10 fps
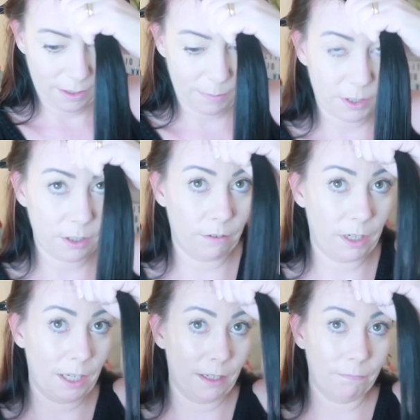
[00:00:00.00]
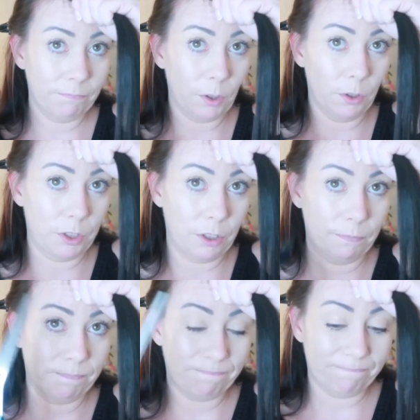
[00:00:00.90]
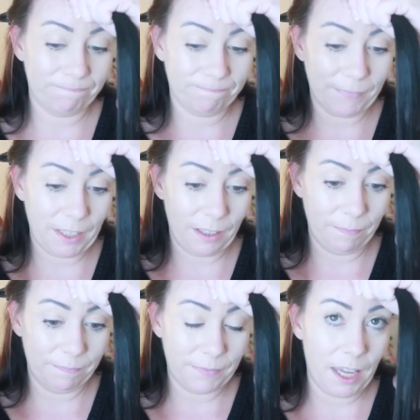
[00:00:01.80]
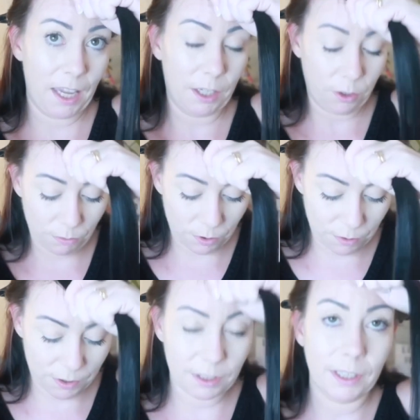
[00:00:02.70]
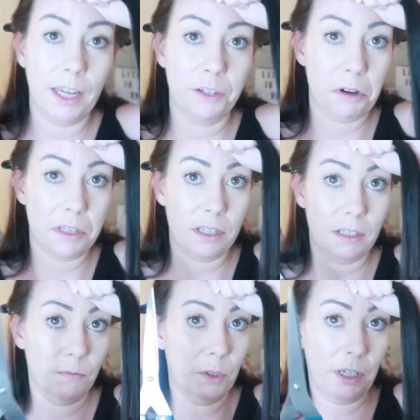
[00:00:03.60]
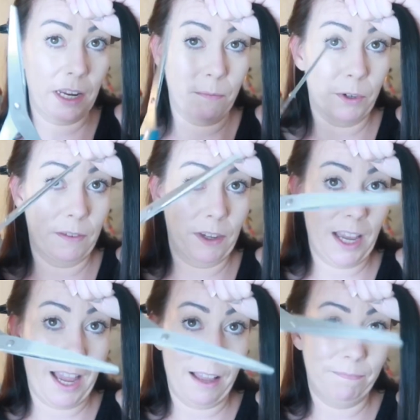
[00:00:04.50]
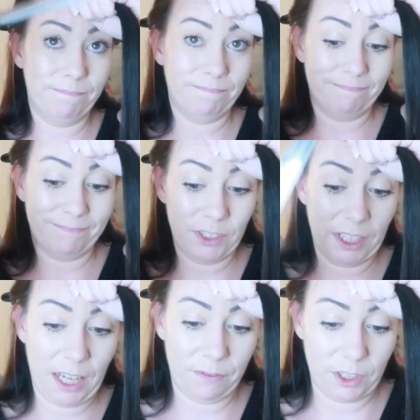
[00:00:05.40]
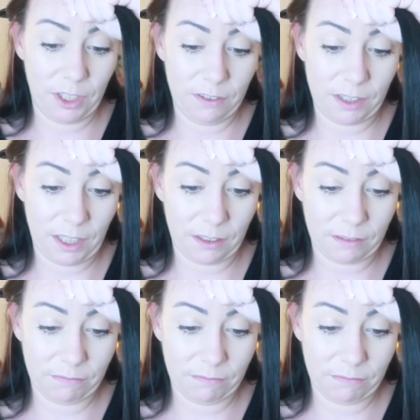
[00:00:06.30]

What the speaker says: I'm sorry, all you hair gurus and hairdressers and whatever, I'm gonna have to use these.